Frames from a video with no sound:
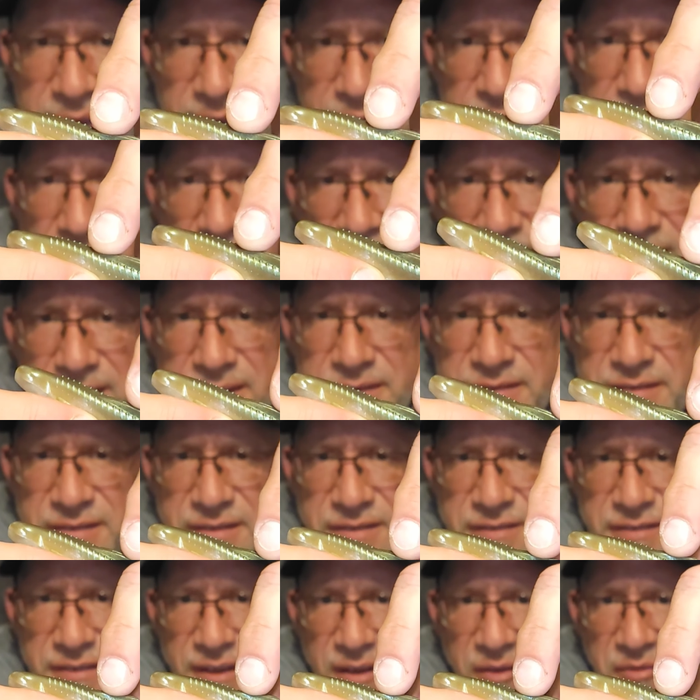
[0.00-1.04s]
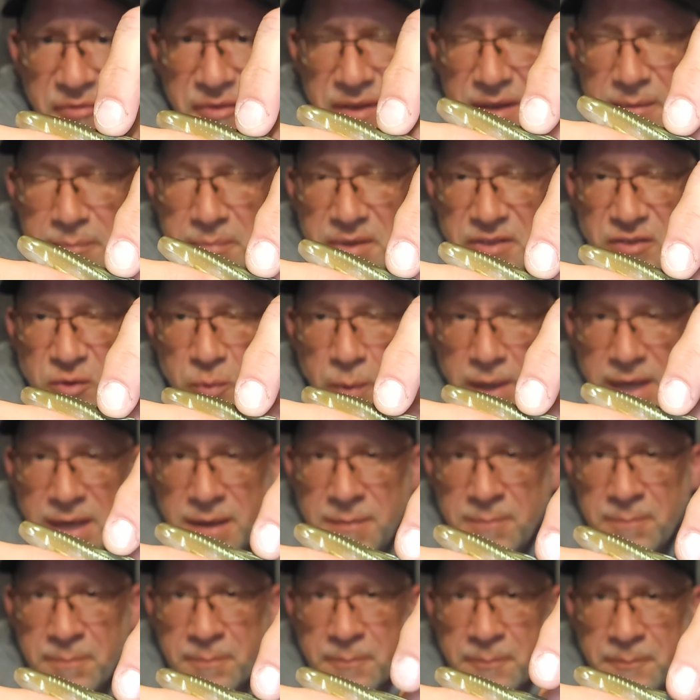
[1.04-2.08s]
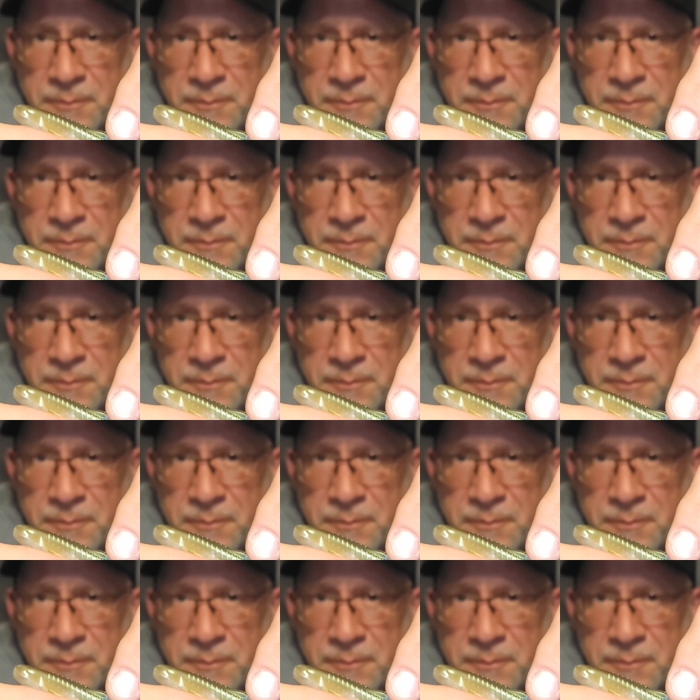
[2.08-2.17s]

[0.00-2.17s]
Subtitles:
it hides itself in between